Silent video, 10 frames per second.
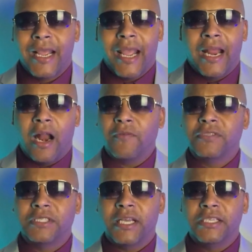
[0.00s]
and all of a
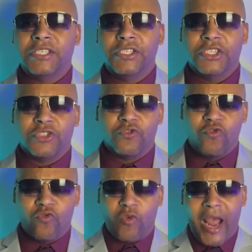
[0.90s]
sudden, she just
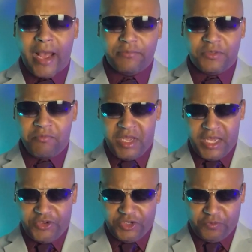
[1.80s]
grabs me
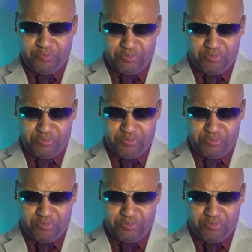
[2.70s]
and just